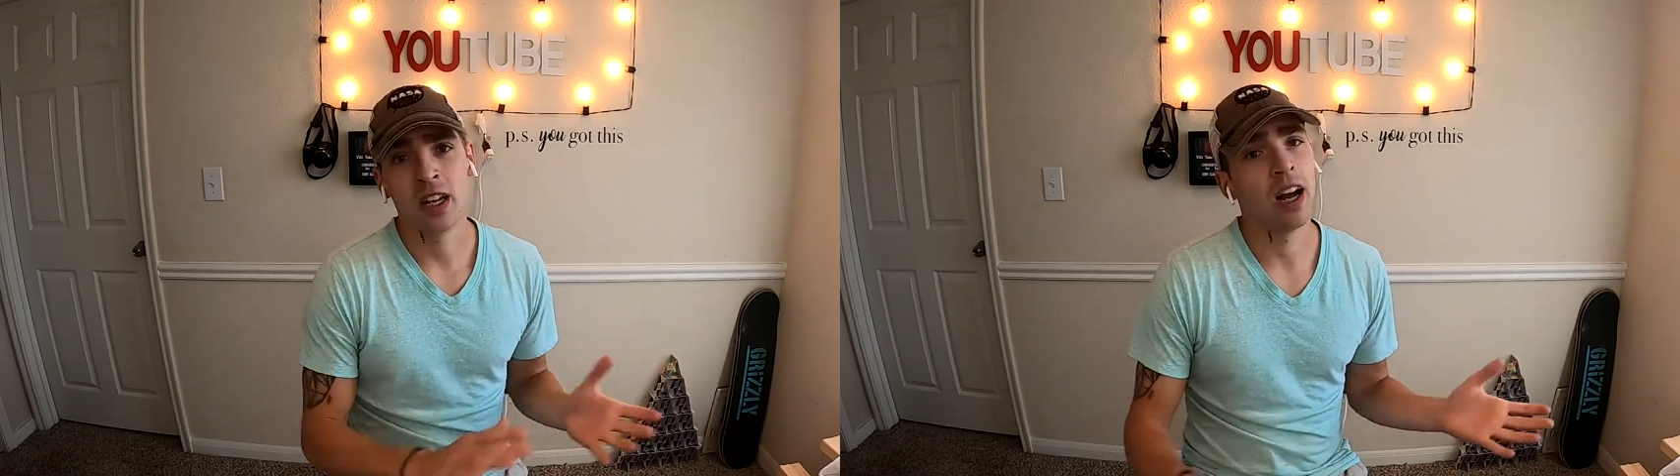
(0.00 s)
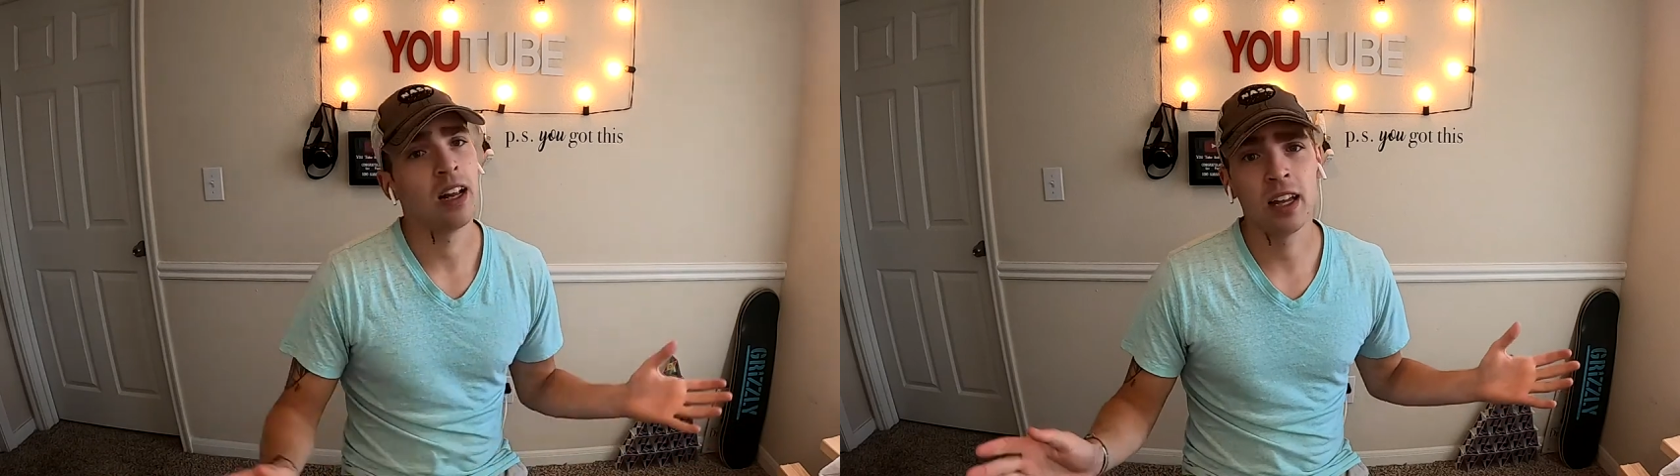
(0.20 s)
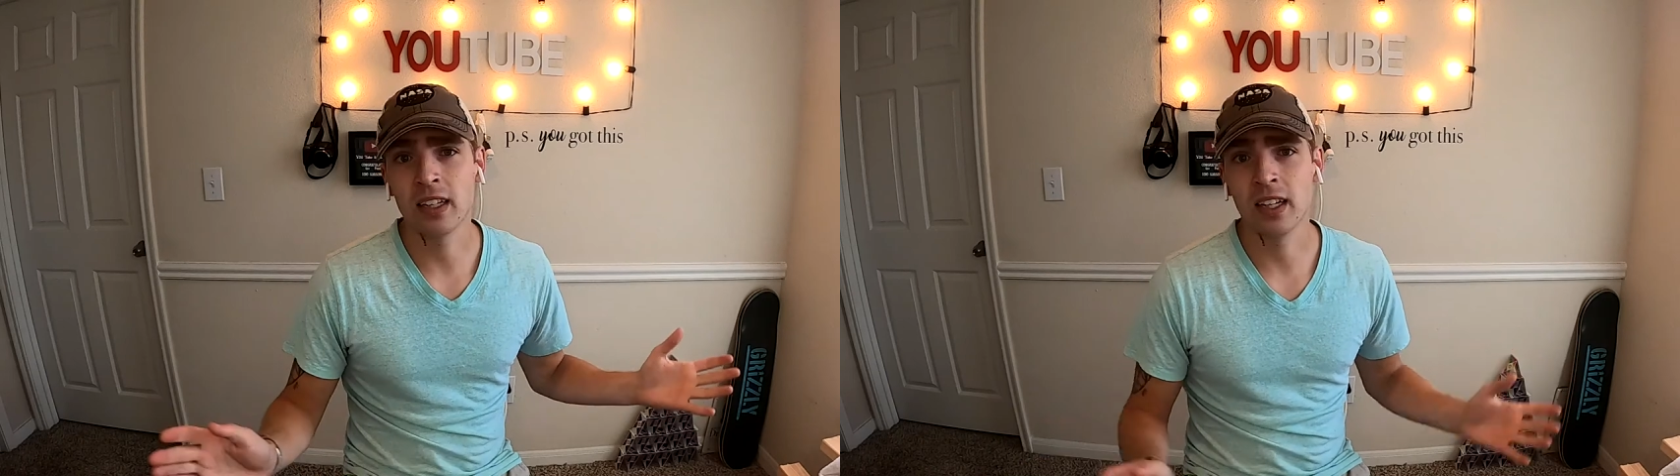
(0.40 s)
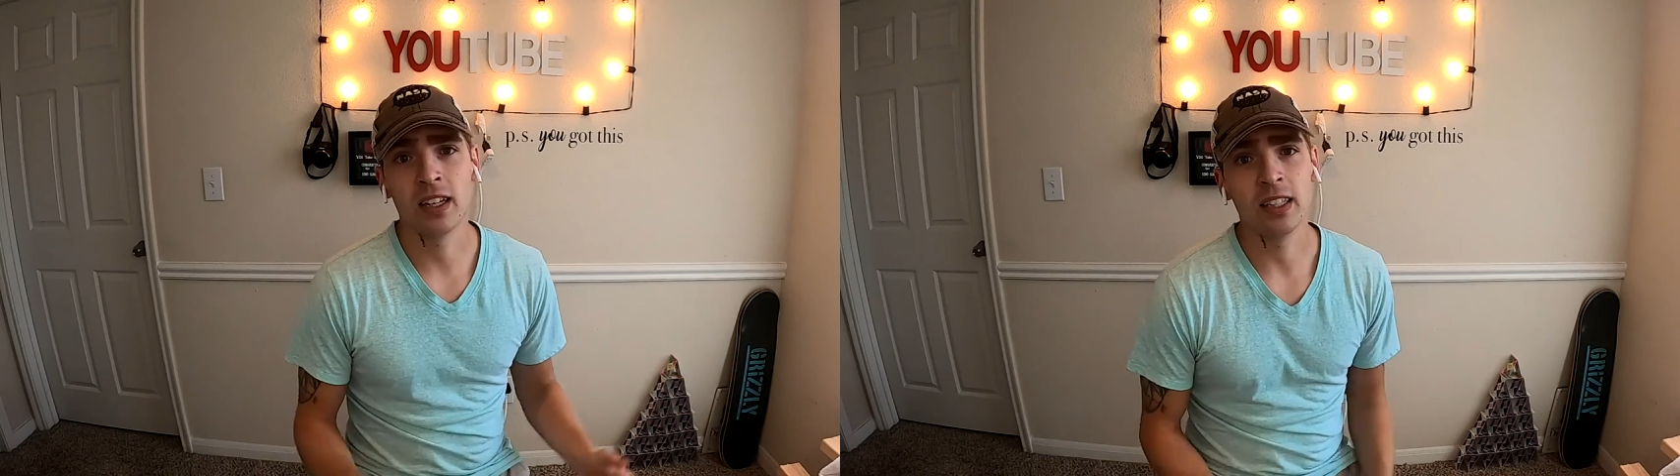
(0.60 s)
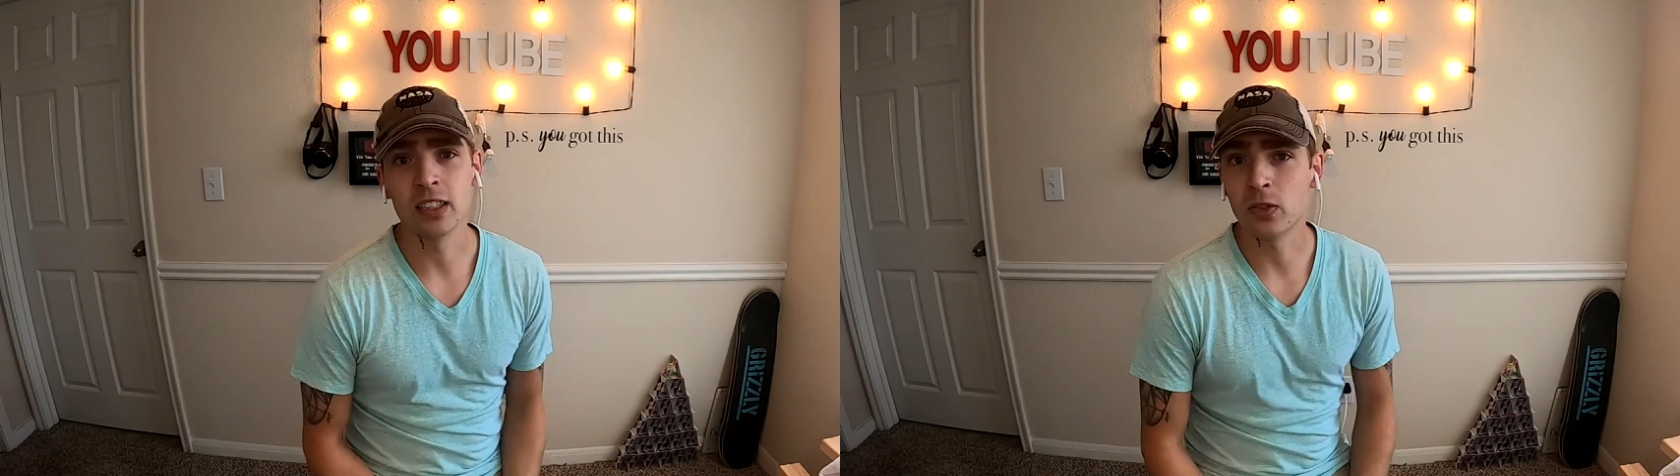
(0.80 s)
I'd like to
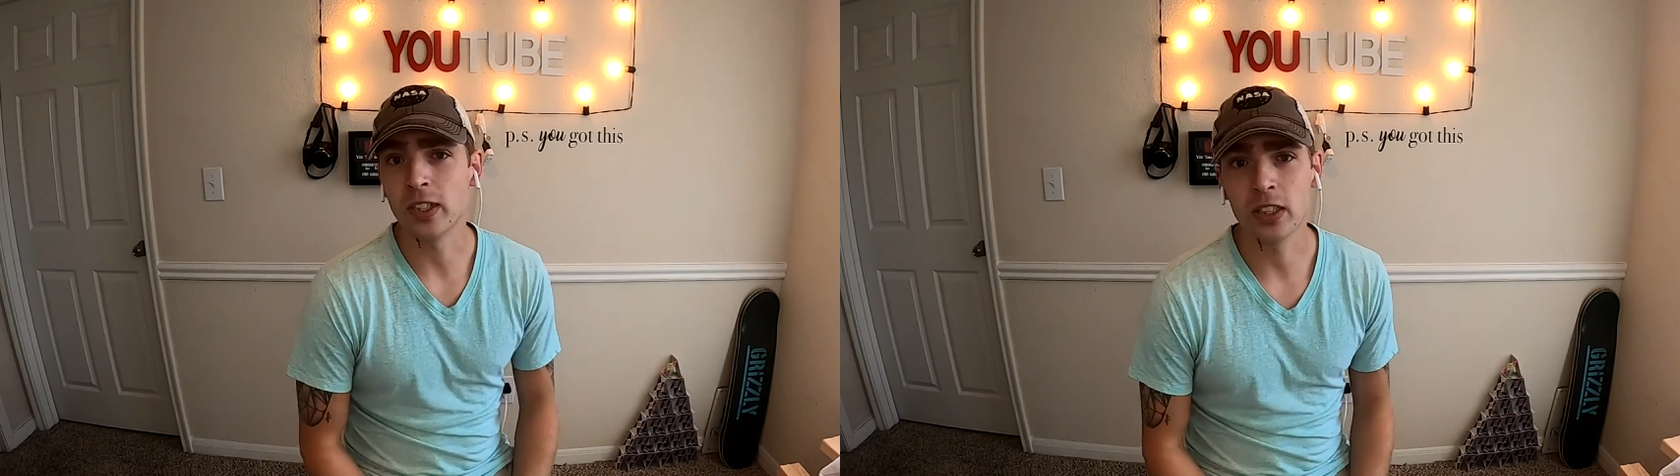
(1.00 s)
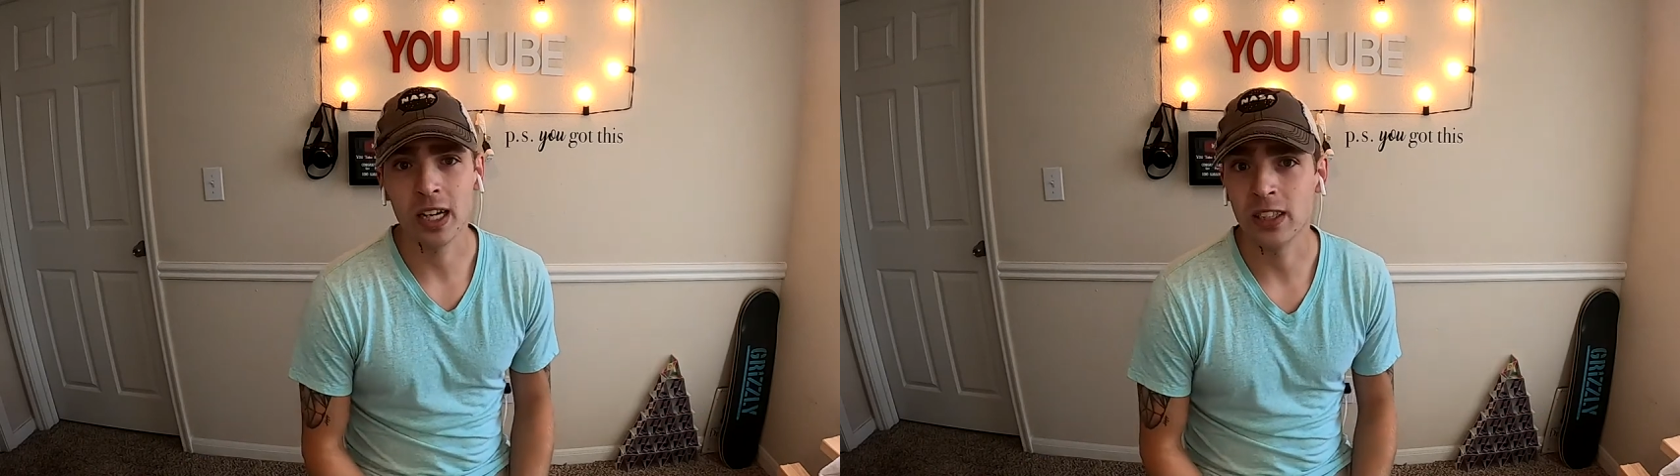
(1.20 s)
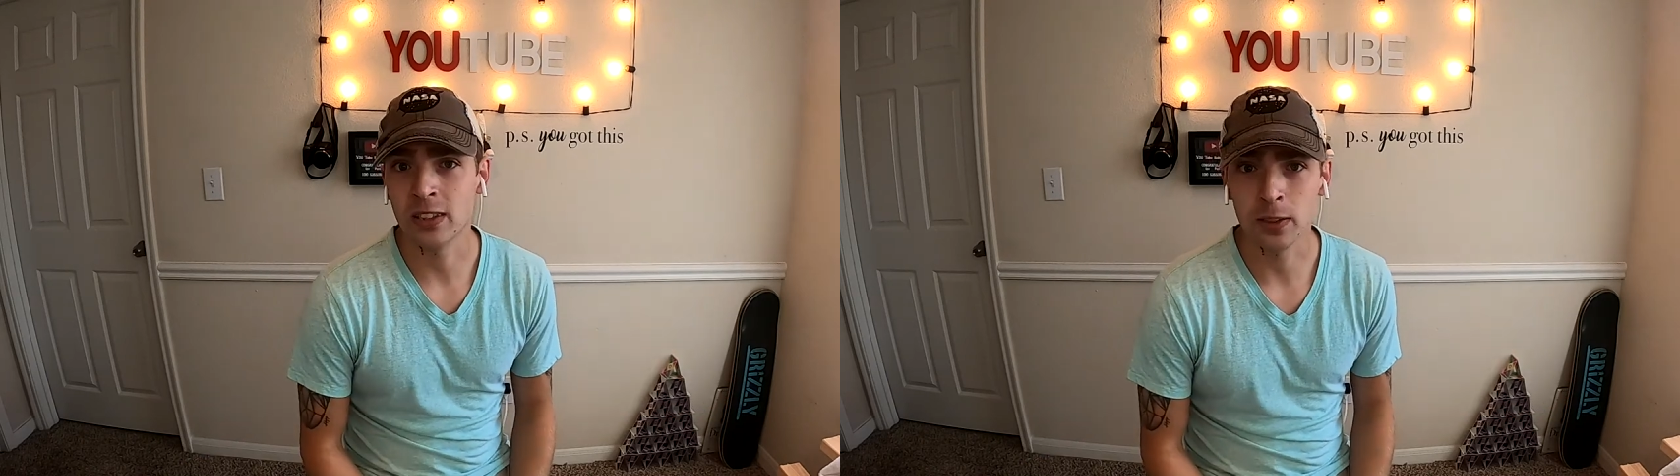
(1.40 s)
at least reach a thousand